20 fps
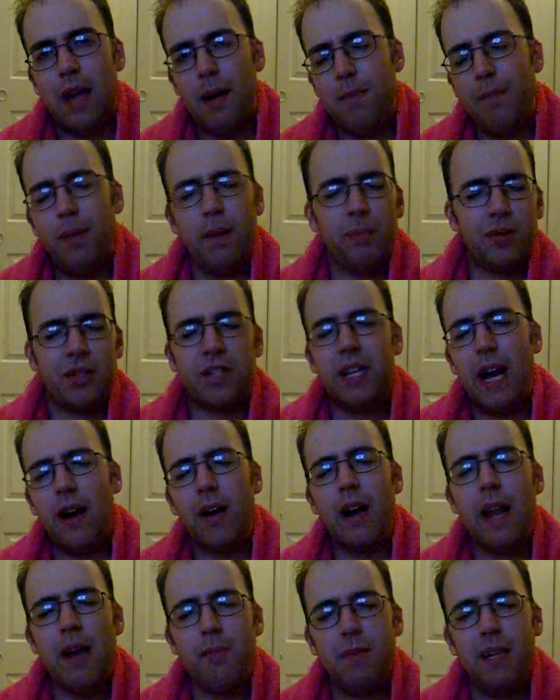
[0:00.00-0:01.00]
And people
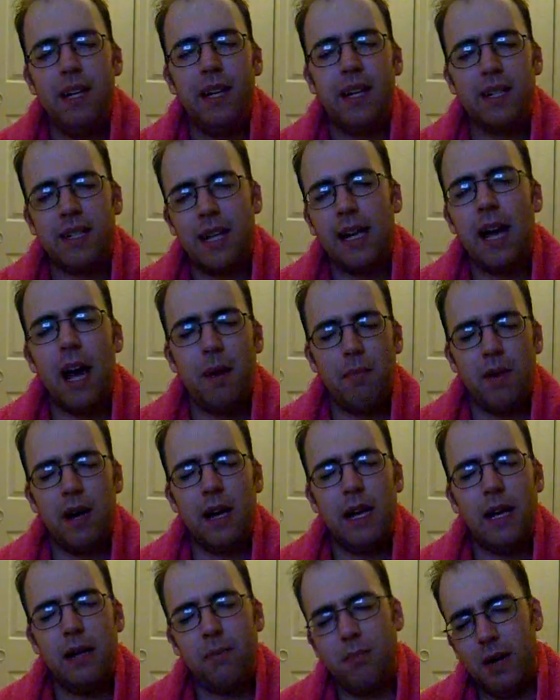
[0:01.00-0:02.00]
staring at me because I got
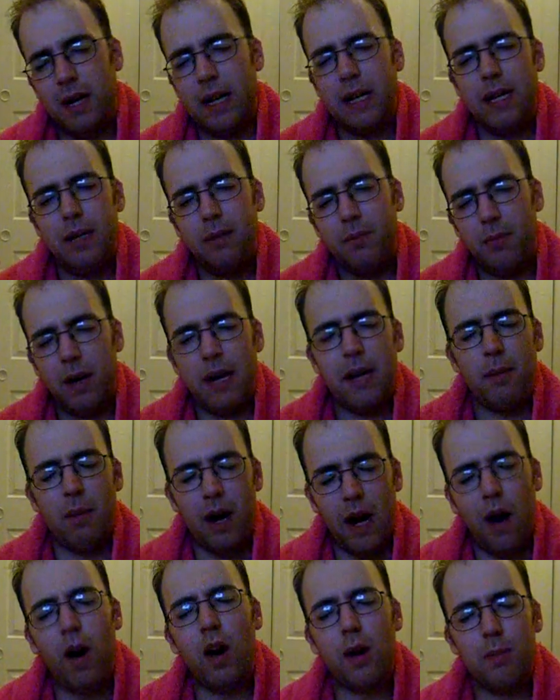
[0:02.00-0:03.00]
my
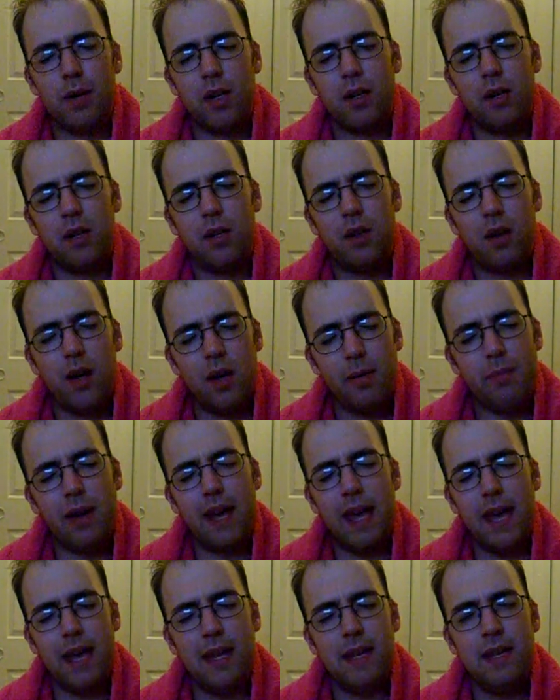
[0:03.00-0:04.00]
armor on
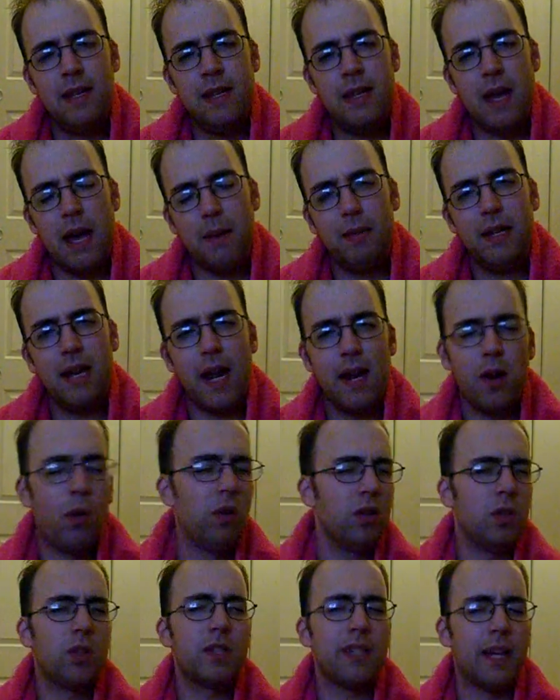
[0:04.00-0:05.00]
my head. I mean, I
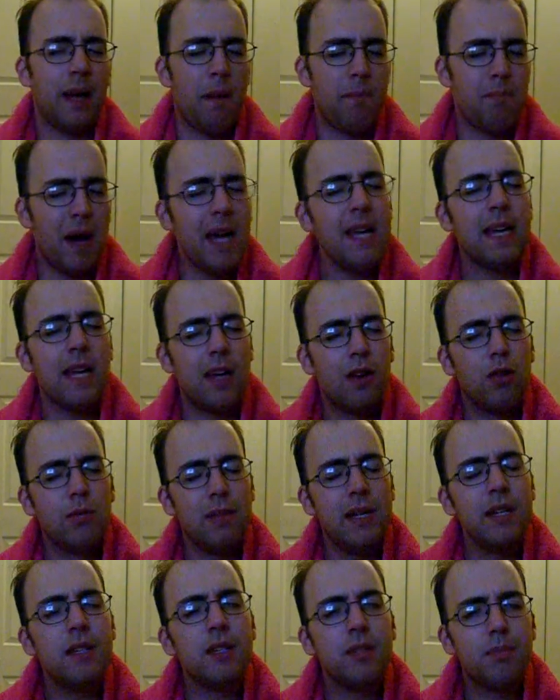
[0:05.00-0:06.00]
know it looks like a bike
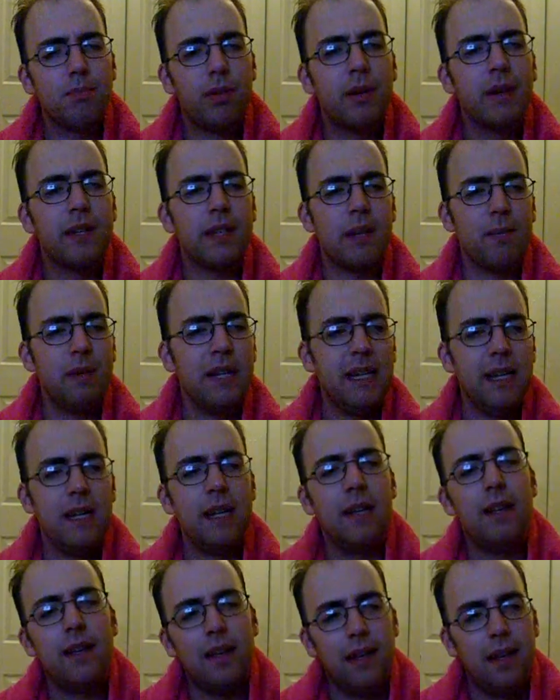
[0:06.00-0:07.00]
helmet, but, I
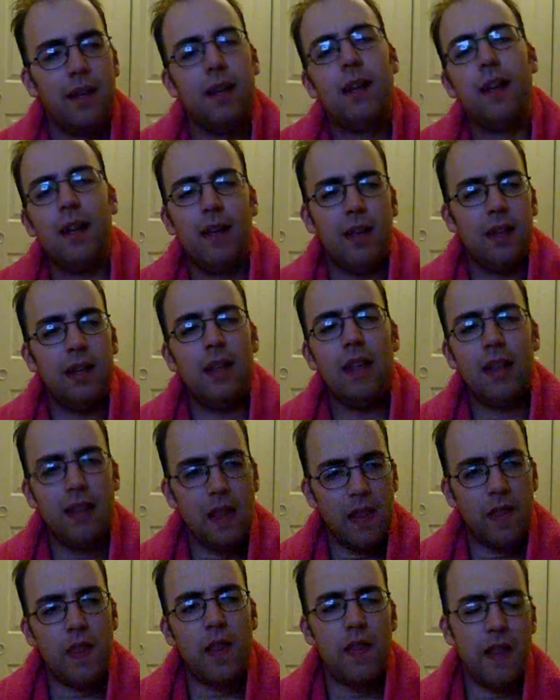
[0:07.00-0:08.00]
mean,
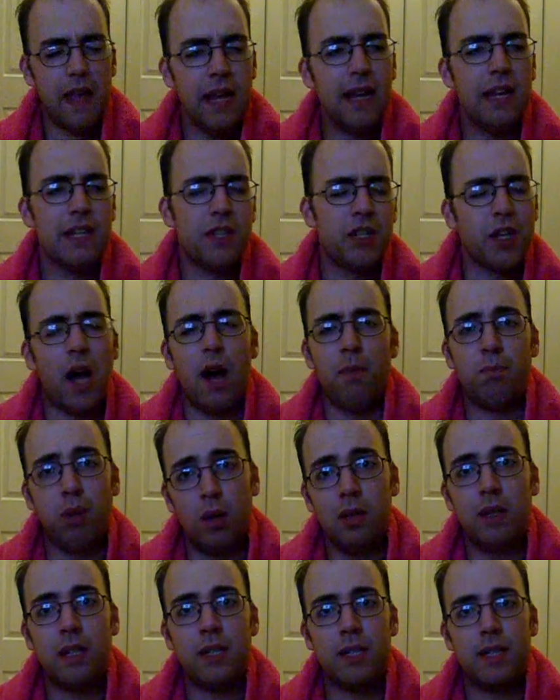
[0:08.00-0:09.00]
the thing can stop
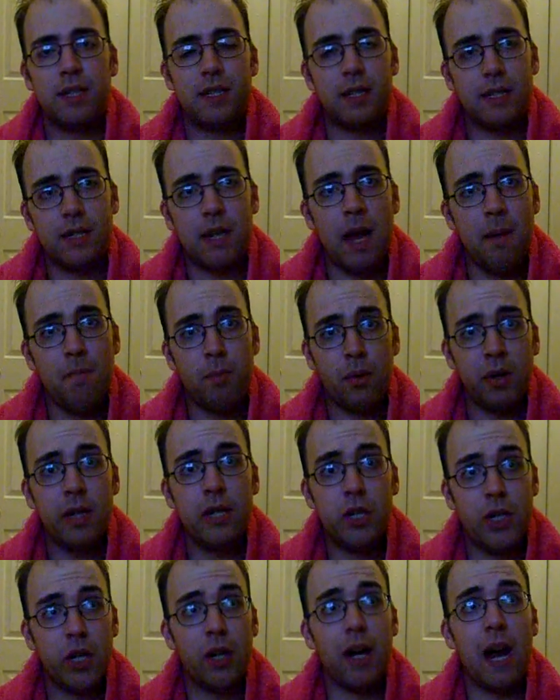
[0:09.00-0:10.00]
bullets, I'm
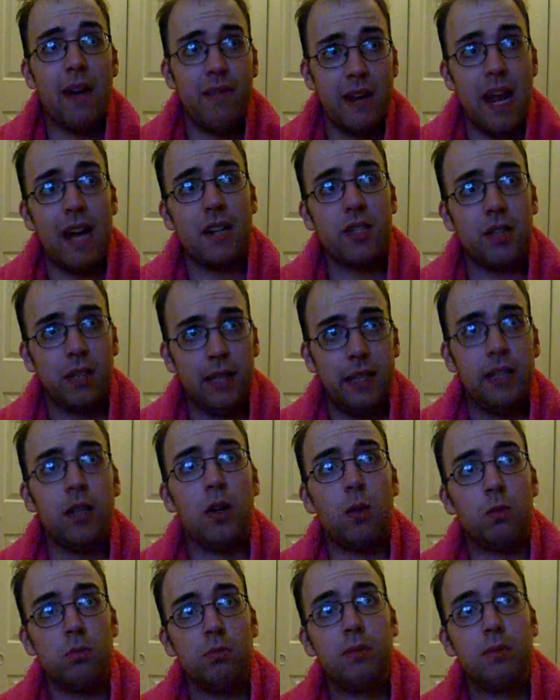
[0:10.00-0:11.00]
pretty sure. I haven't actually,